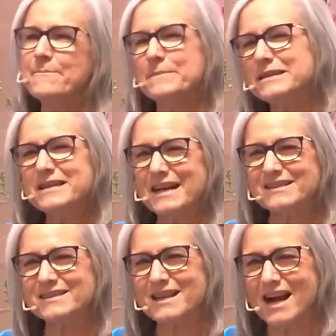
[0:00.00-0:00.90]
midnight
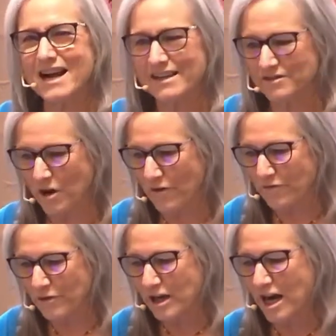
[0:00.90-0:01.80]
skies are
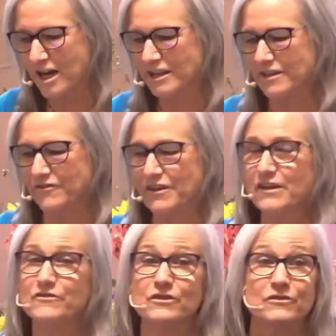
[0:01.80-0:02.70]
forgone in
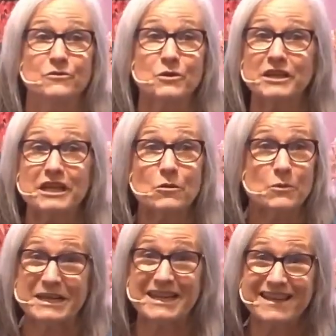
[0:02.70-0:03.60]
favor of working
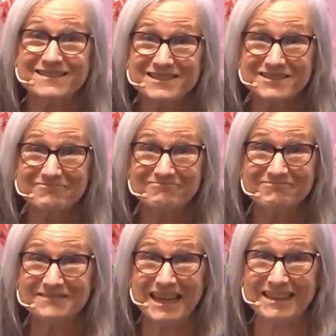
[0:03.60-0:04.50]
weekends
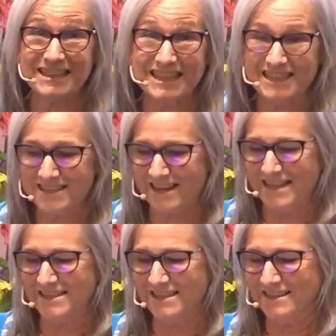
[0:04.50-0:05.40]
and late at
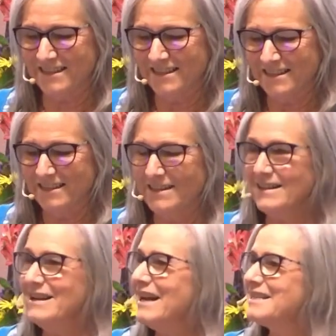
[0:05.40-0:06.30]
night.
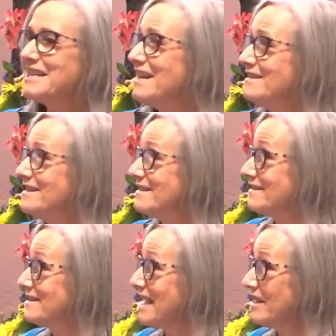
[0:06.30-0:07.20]

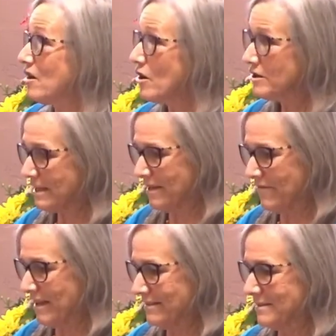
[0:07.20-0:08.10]
Attendance at art
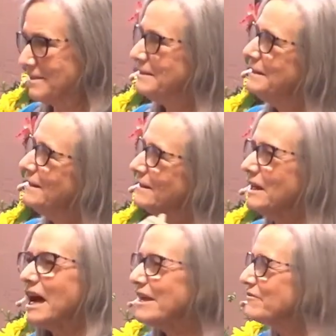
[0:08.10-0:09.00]
events,
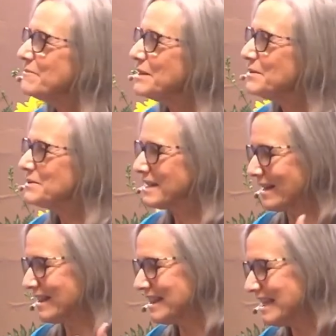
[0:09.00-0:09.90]
live music,
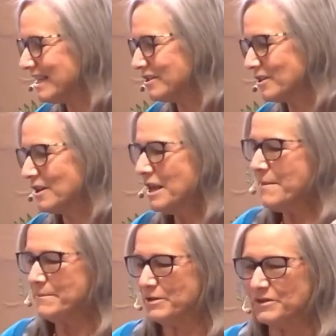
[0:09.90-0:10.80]
theater,
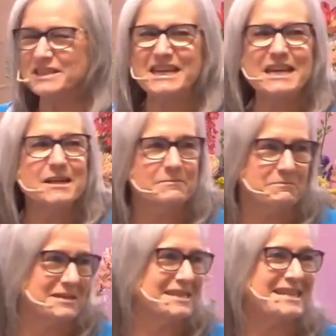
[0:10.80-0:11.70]

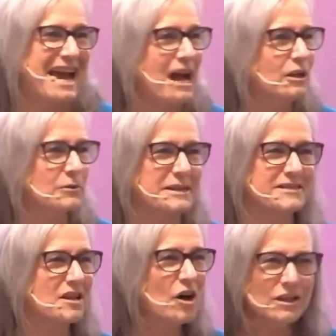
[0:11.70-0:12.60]
museums, galleries,
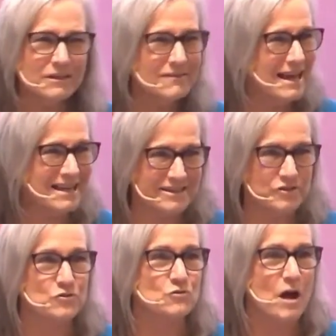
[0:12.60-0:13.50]
all of that has
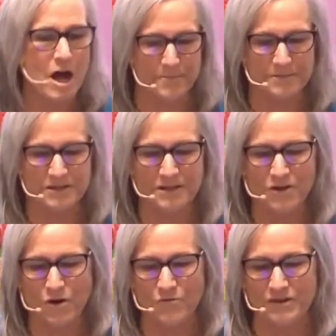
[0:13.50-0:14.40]
dropped
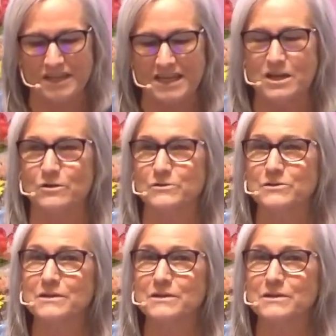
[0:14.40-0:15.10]
over the years.